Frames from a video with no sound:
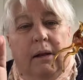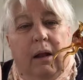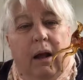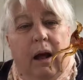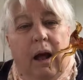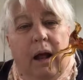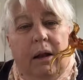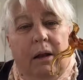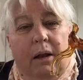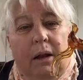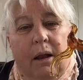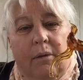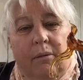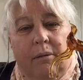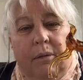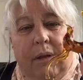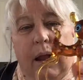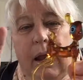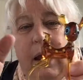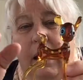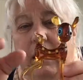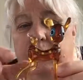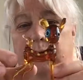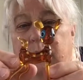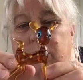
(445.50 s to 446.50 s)
I love it.
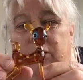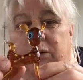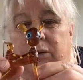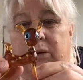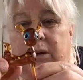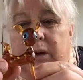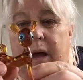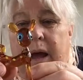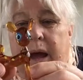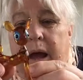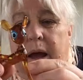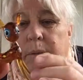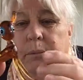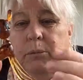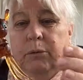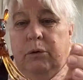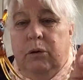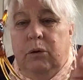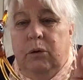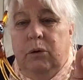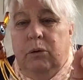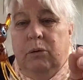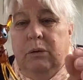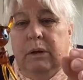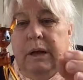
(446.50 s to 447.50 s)
It's
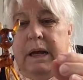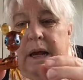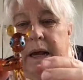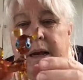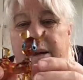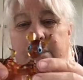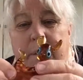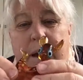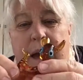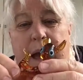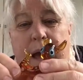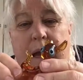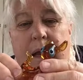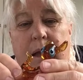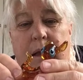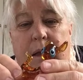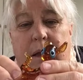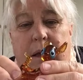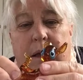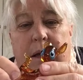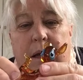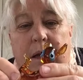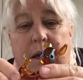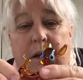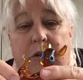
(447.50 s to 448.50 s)
absolutely in
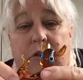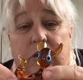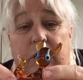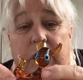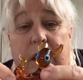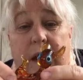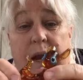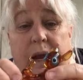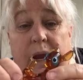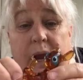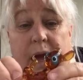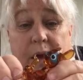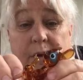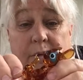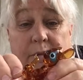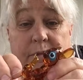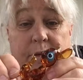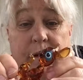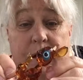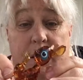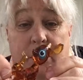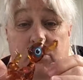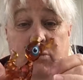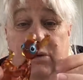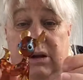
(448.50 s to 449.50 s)
immaculate condition, and I
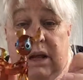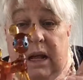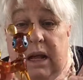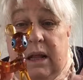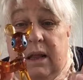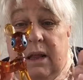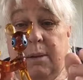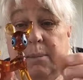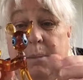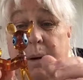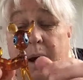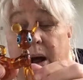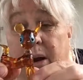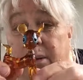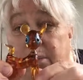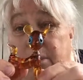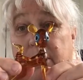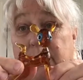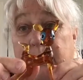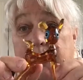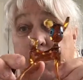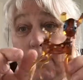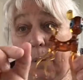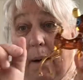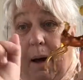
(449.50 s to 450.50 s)
found it in the bottom
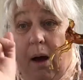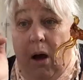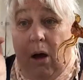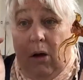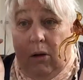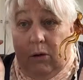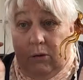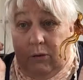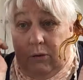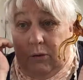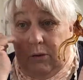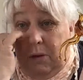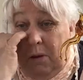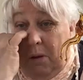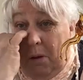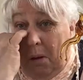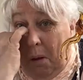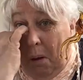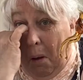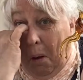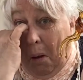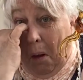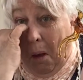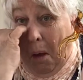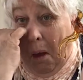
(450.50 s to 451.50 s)
of a box.
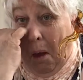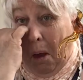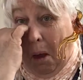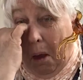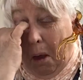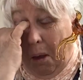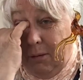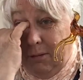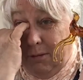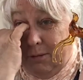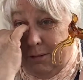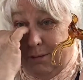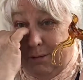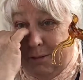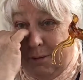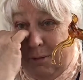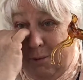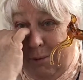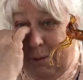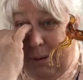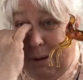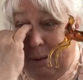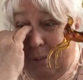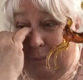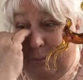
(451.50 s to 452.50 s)
So
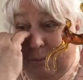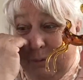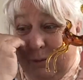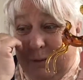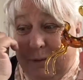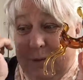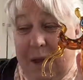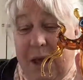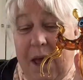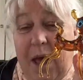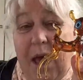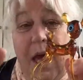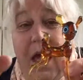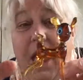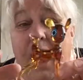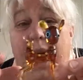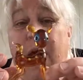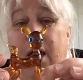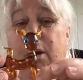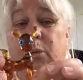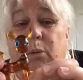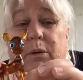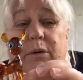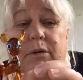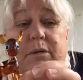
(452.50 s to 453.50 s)

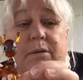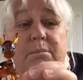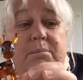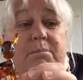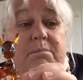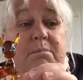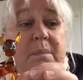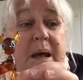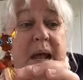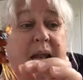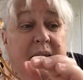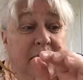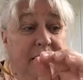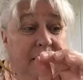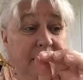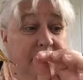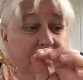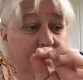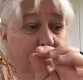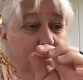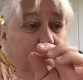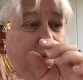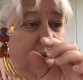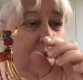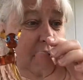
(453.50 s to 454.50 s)
it was meant
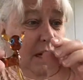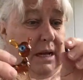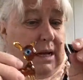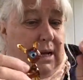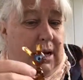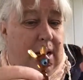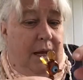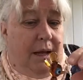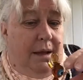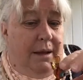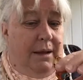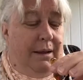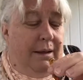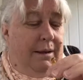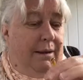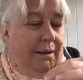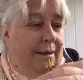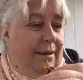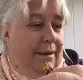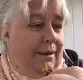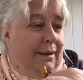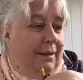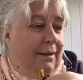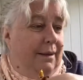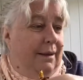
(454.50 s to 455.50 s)
to be.
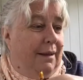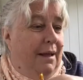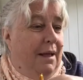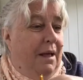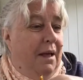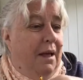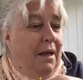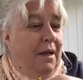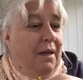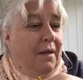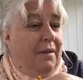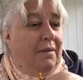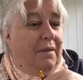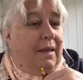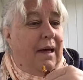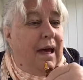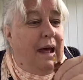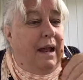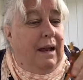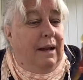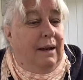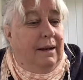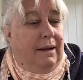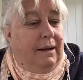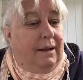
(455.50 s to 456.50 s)

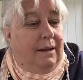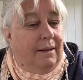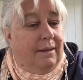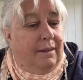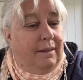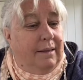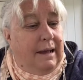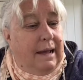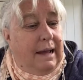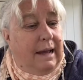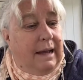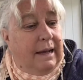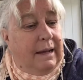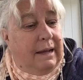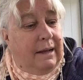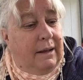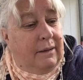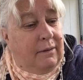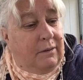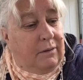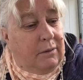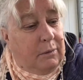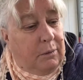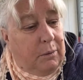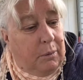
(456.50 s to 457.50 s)
That little thing.
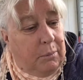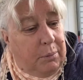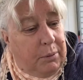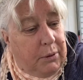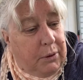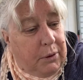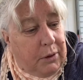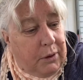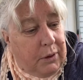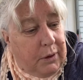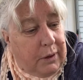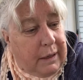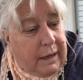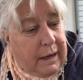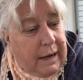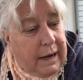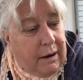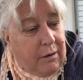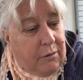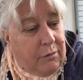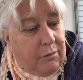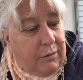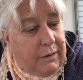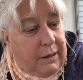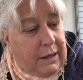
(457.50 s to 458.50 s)
So we'll put her
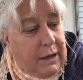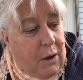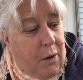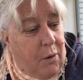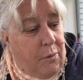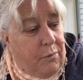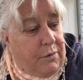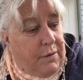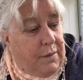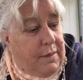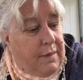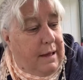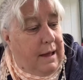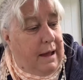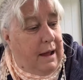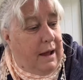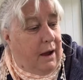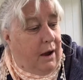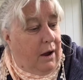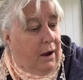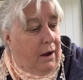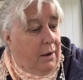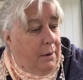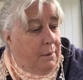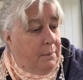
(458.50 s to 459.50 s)
carefully over
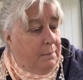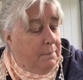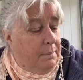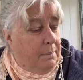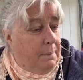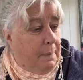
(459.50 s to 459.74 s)
there.